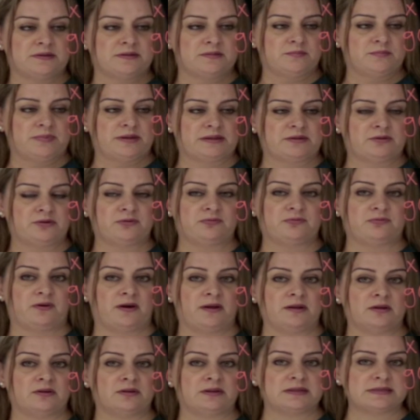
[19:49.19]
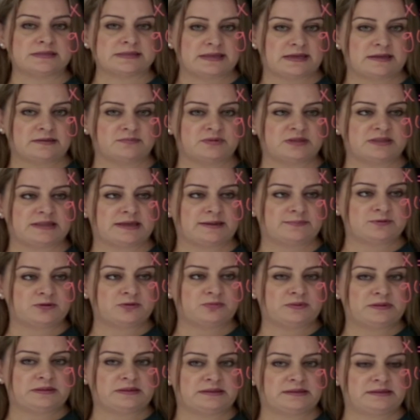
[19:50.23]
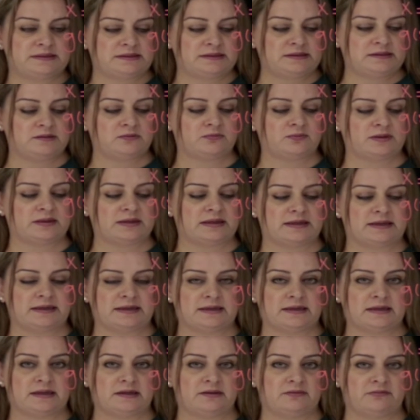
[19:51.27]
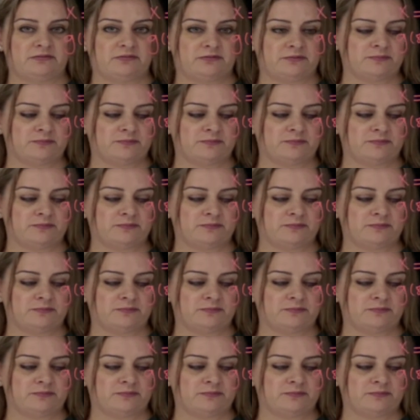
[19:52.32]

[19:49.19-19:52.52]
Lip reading: but you follow the same steps we did here with a negative,